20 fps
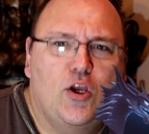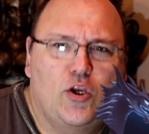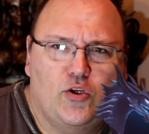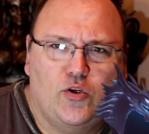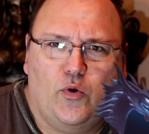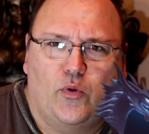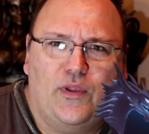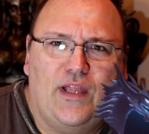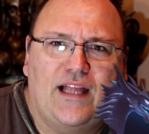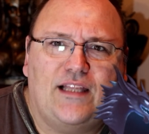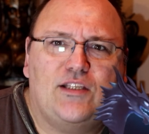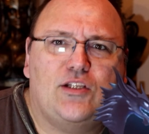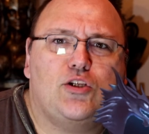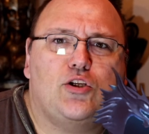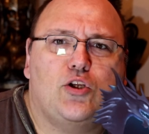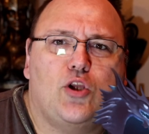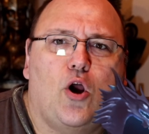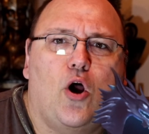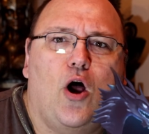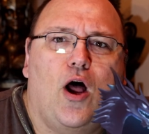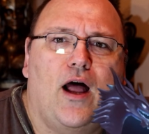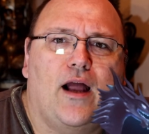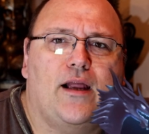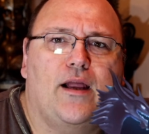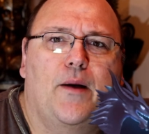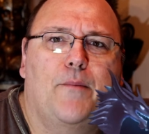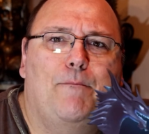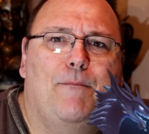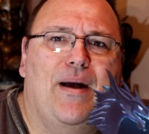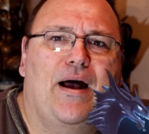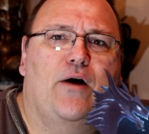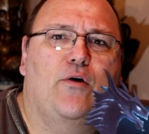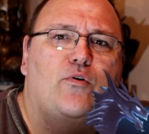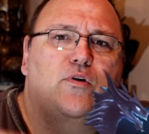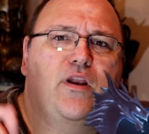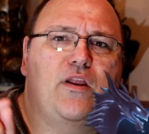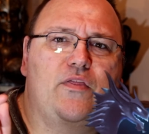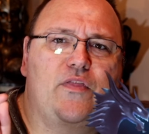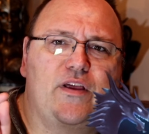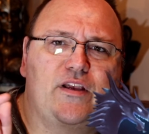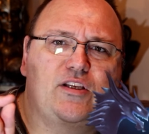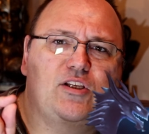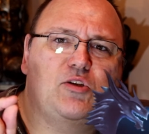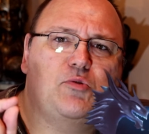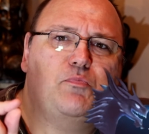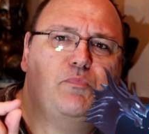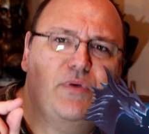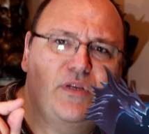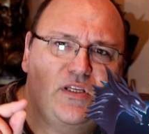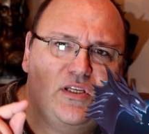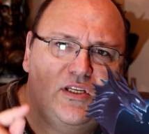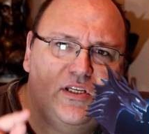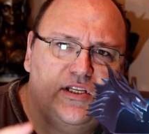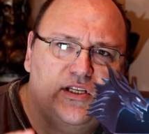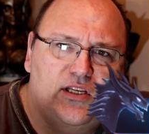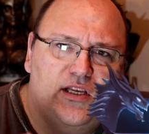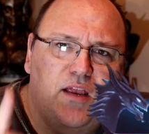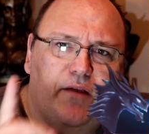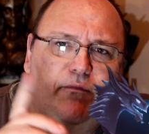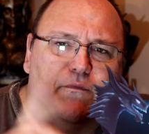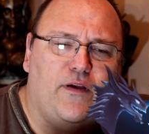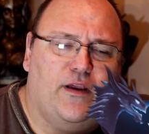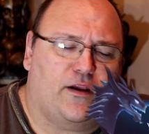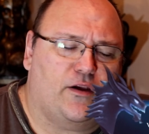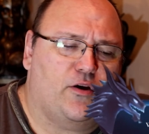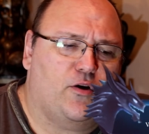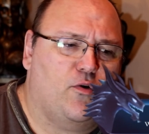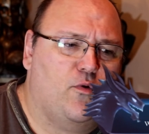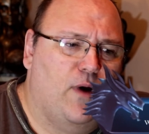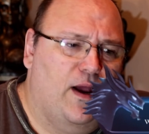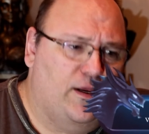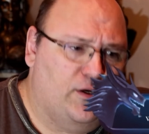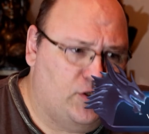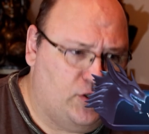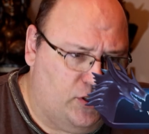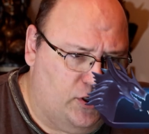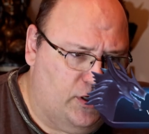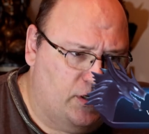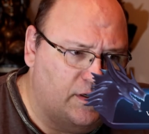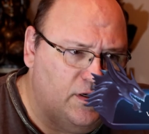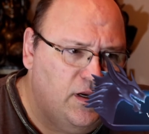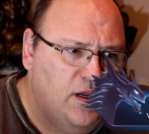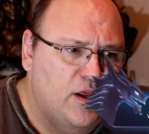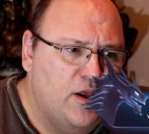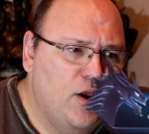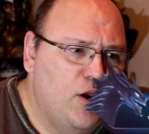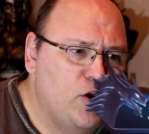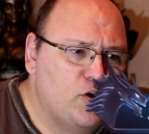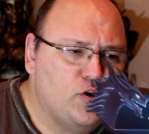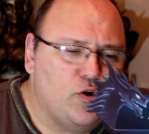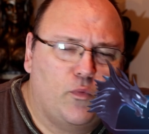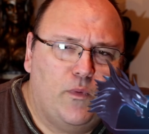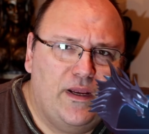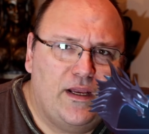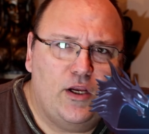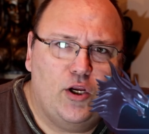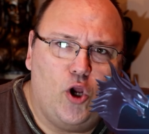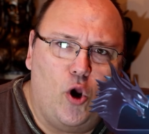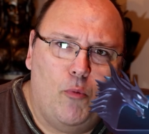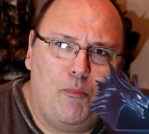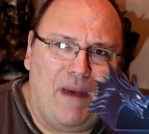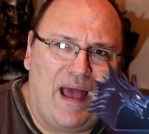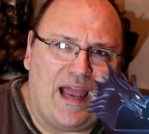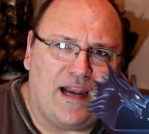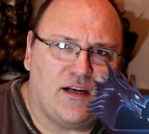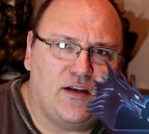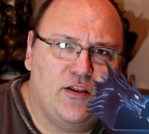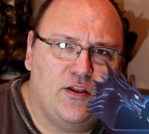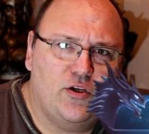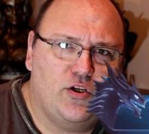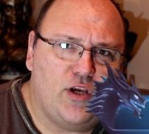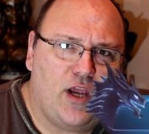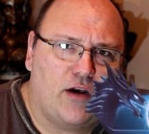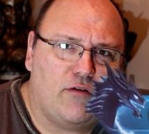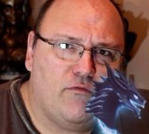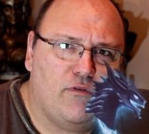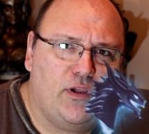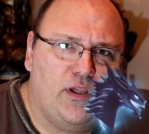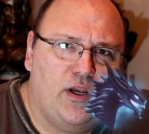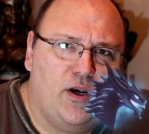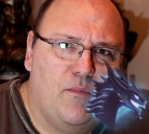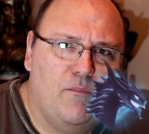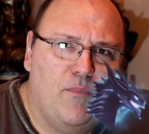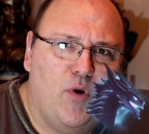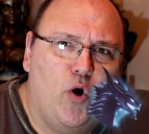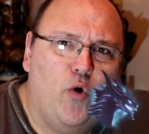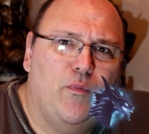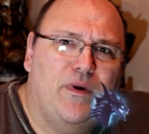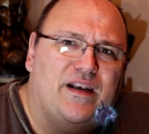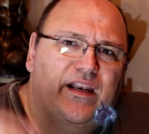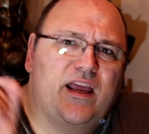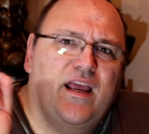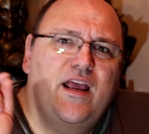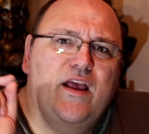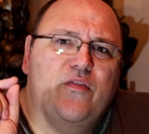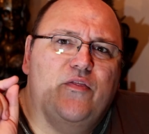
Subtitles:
So let's talk about the specific question, so we can go back to the general in a moment.